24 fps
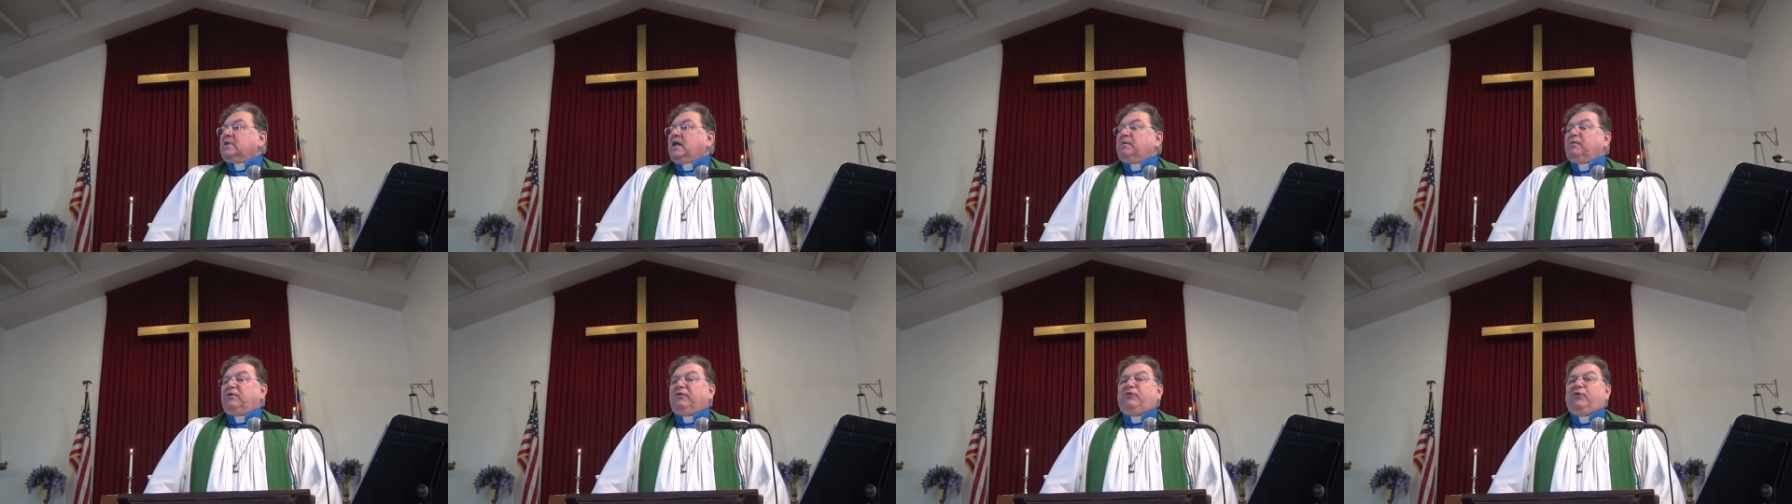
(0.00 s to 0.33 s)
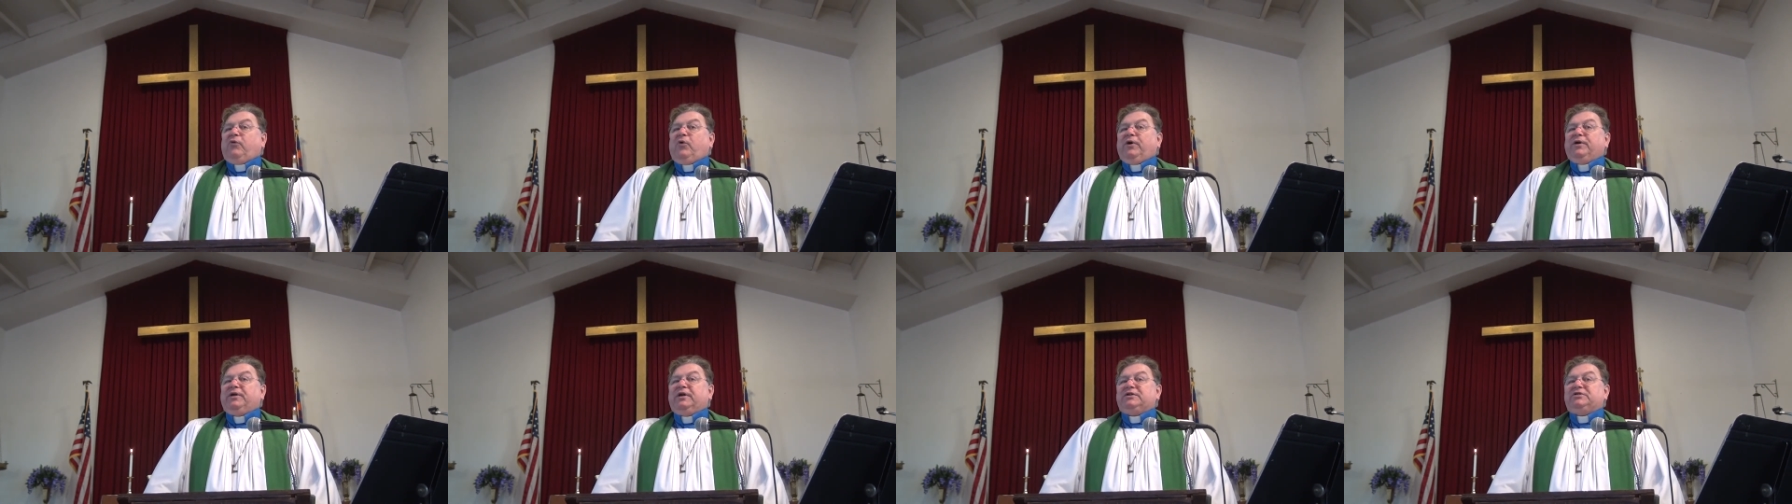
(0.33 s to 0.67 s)
And
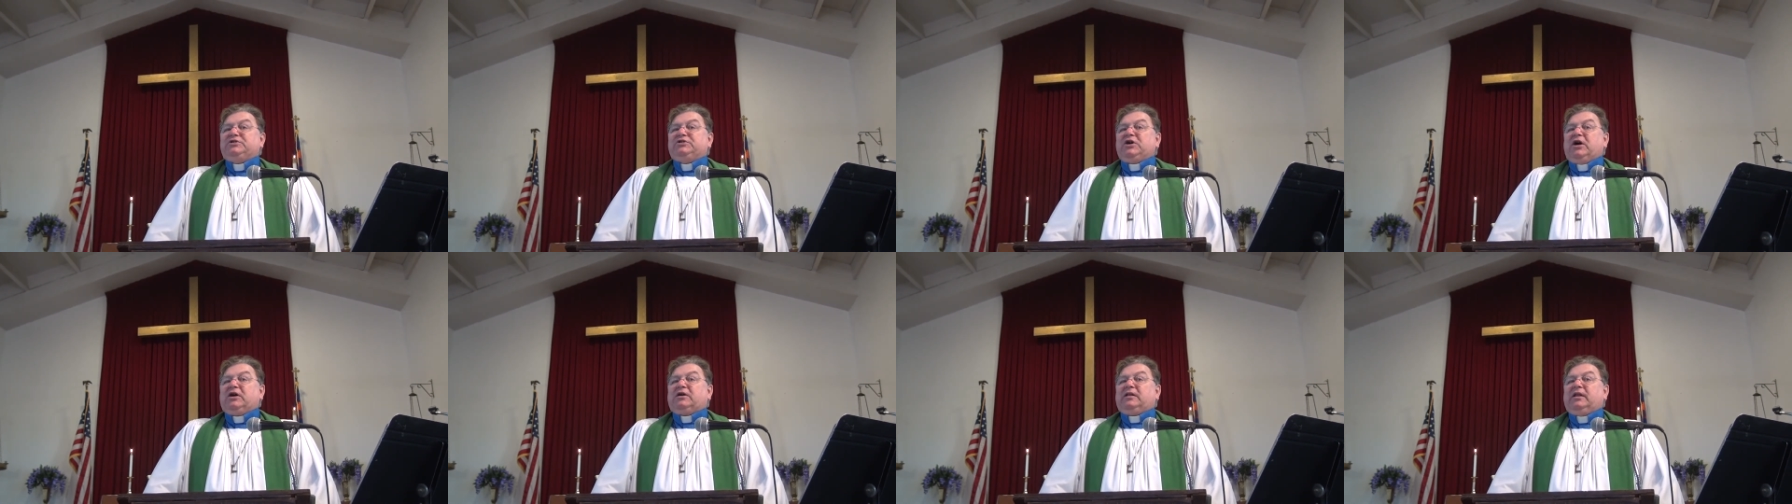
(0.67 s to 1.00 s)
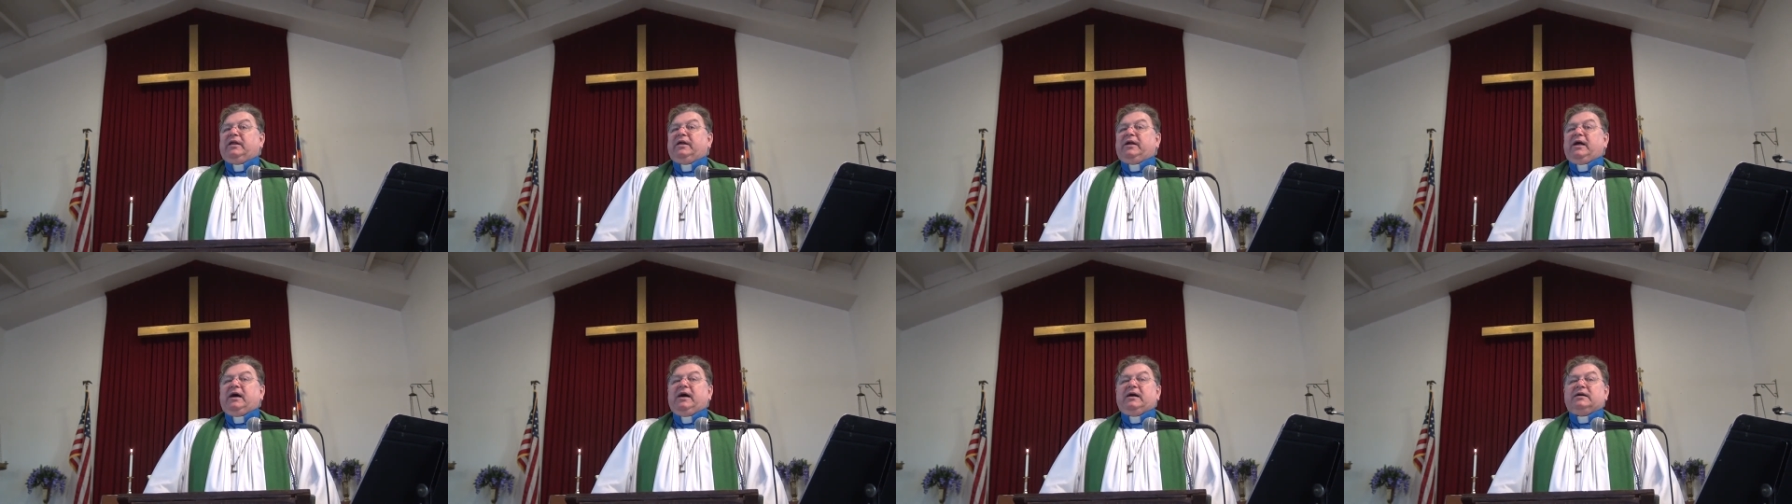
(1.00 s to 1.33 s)
before you chuckle
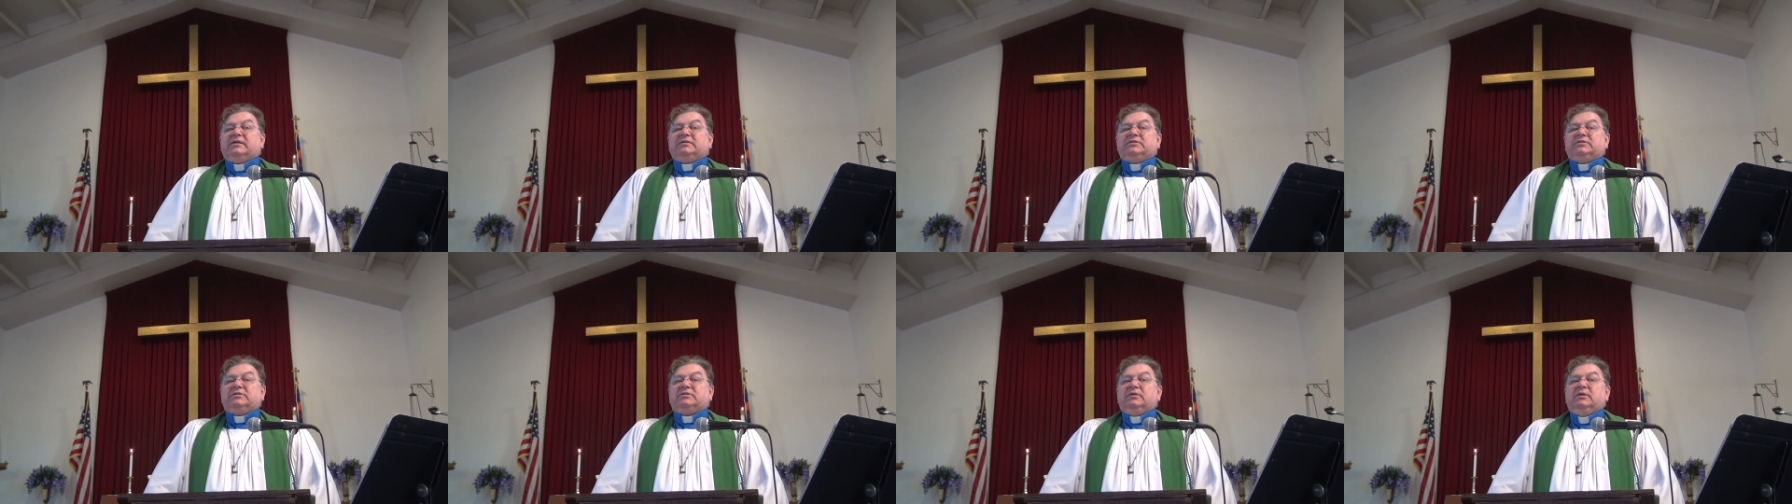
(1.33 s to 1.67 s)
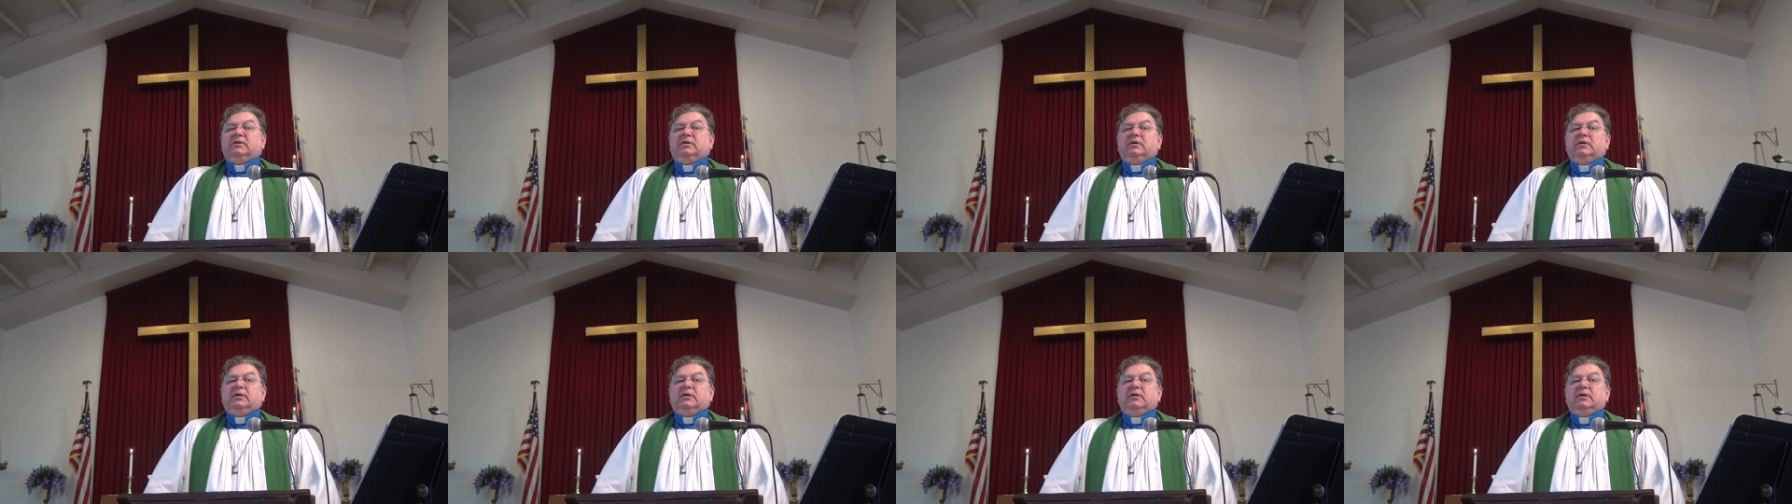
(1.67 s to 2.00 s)
at us,
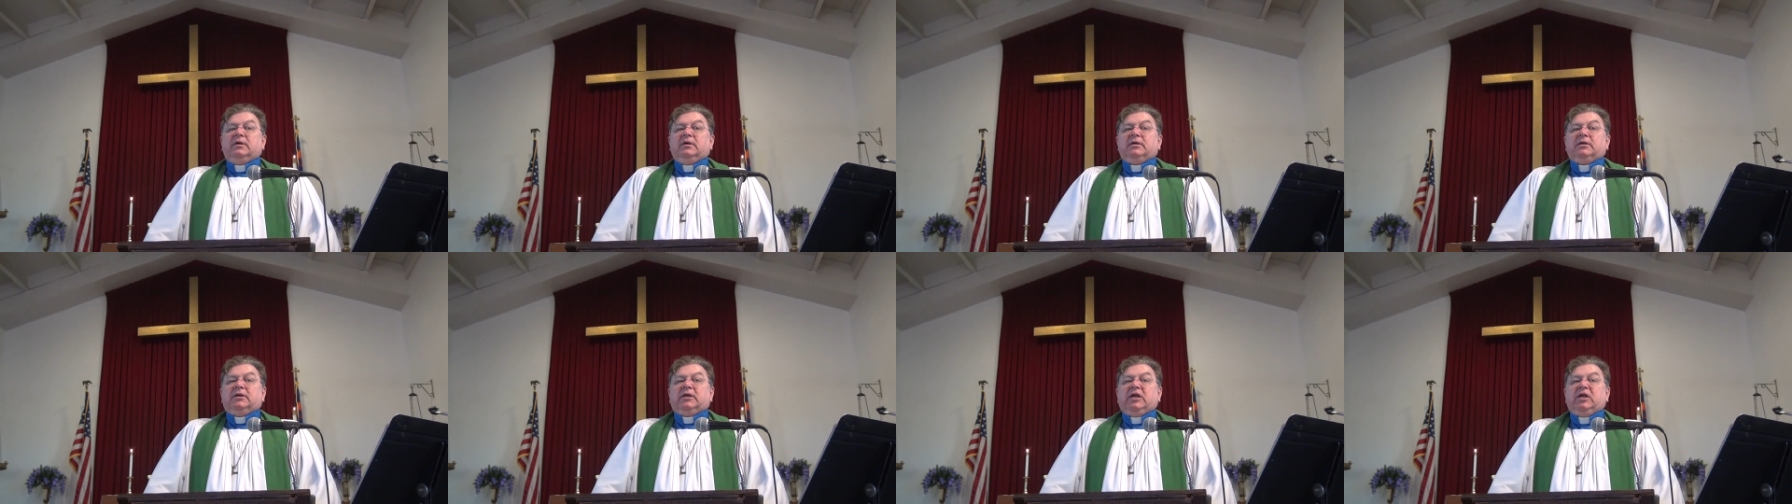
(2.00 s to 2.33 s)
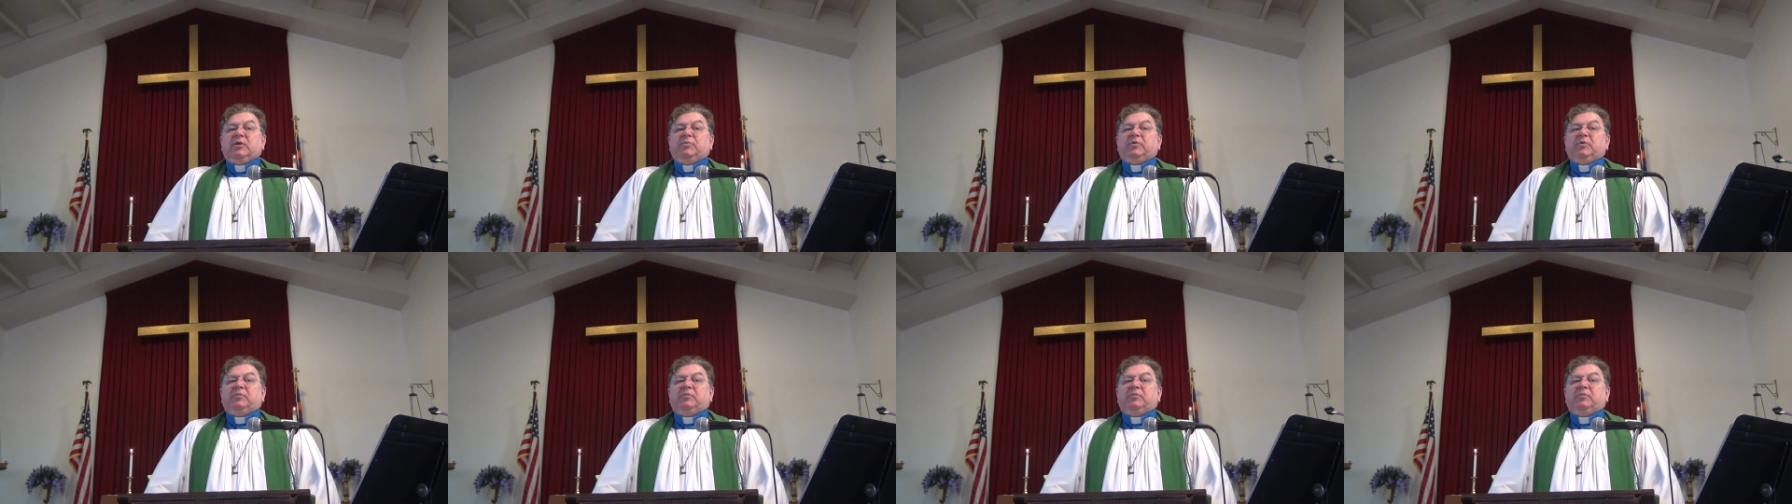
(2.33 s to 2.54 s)
keep